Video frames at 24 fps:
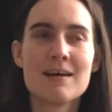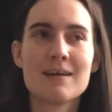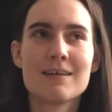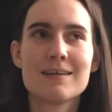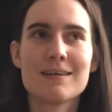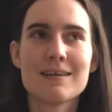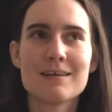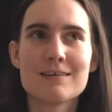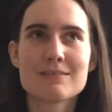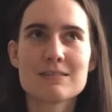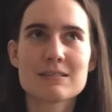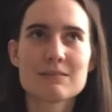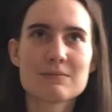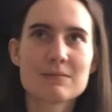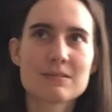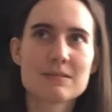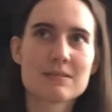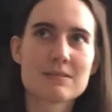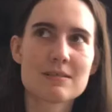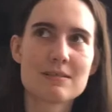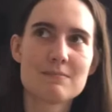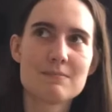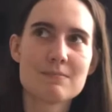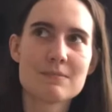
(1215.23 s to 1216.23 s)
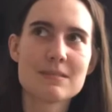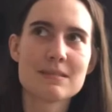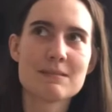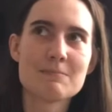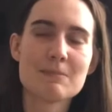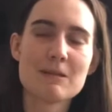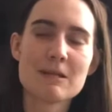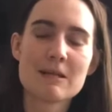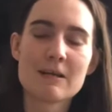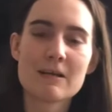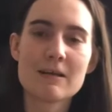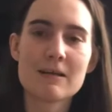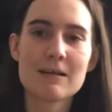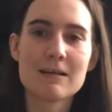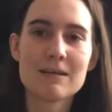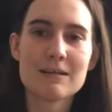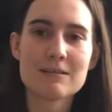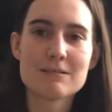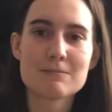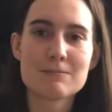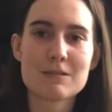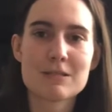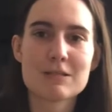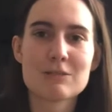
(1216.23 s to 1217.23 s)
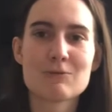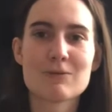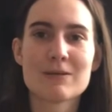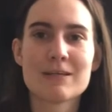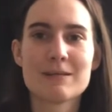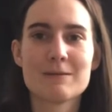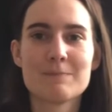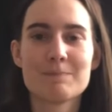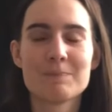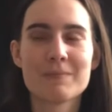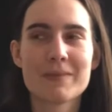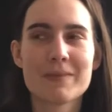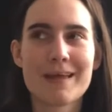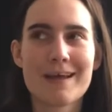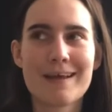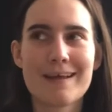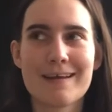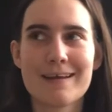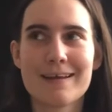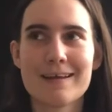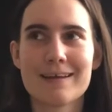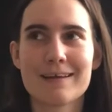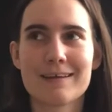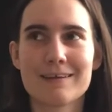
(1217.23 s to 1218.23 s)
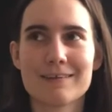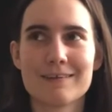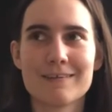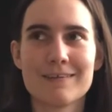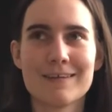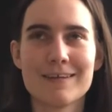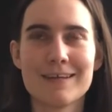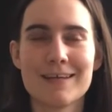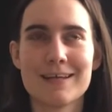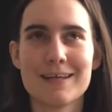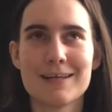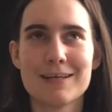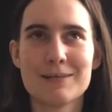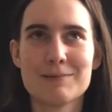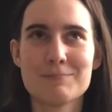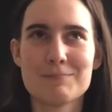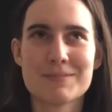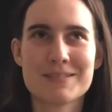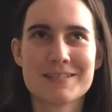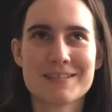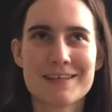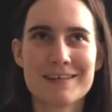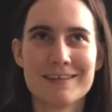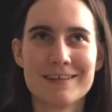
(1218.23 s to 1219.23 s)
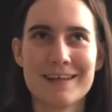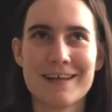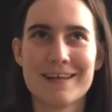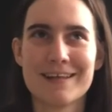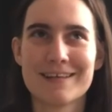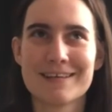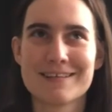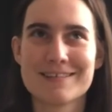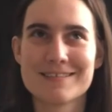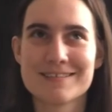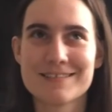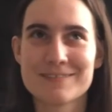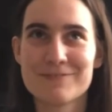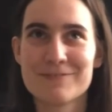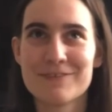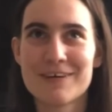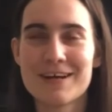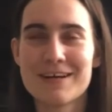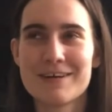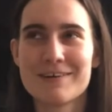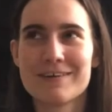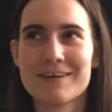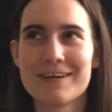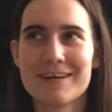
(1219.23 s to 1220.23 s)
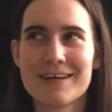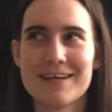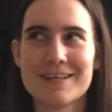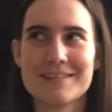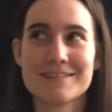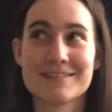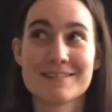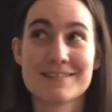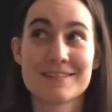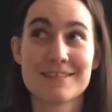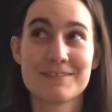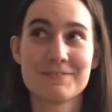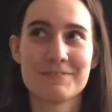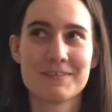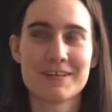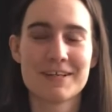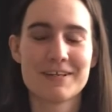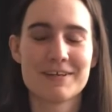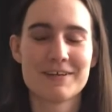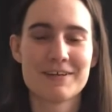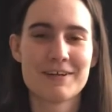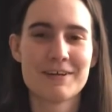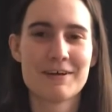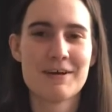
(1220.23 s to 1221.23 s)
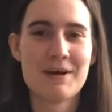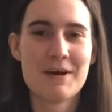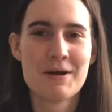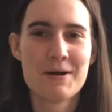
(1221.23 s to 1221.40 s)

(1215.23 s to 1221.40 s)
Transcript: Yes, there were some similarities between, like, the names, like Zephyra and Sapphira,